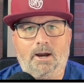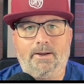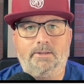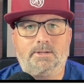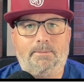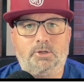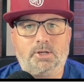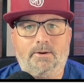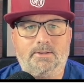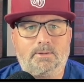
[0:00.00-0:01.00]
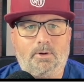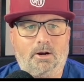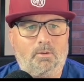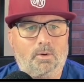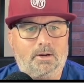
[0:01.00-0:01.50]
All right, it's time to generate some
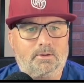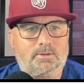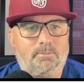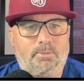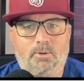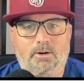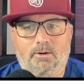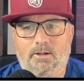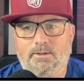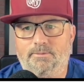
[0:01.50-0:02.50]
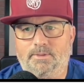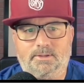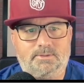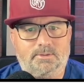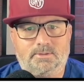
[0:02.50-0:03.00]
artwork to support all of
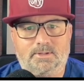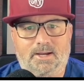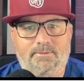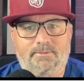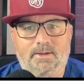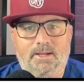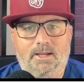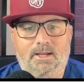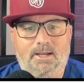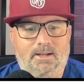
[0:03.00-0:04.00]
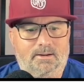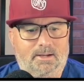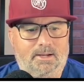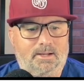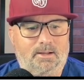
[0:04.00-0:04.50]
this stuff. And
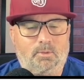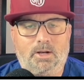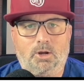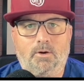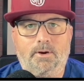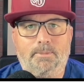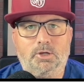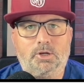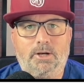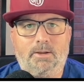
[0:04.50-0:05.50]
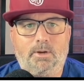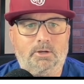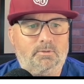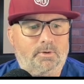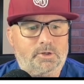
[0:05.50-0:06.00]
we're going to go over to MidJourney, and we're going
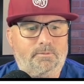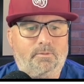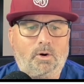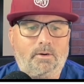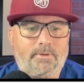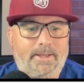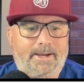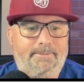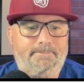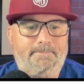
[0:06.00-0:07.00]
to use version 4 for that.